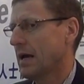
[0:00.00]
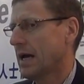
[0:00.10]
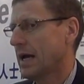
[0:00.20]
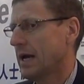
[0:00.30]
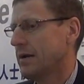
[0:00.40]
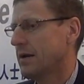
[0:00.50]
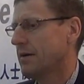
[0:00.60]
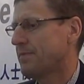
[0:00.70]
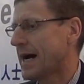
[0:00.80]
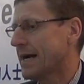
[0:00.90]

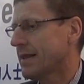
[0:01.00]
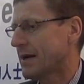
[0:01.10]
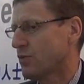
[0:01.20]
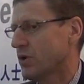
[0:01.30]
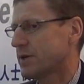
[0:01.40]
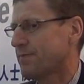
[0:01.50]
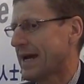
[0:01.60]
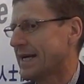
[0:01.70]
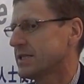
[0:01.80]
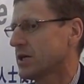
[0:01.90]
and part of that really
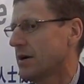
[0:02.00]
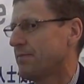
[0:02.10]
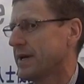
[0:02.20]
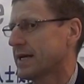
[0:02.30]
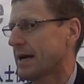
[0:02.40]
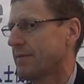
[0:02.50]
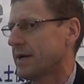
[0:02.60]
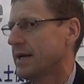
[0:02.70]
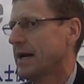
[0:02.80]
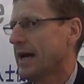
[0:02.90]
depends on
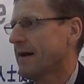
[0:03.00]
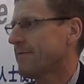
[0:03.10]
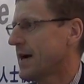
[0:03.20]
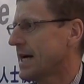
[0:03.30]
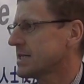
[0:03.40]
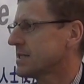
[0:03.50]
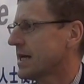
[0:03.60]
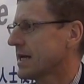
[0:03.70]
how fast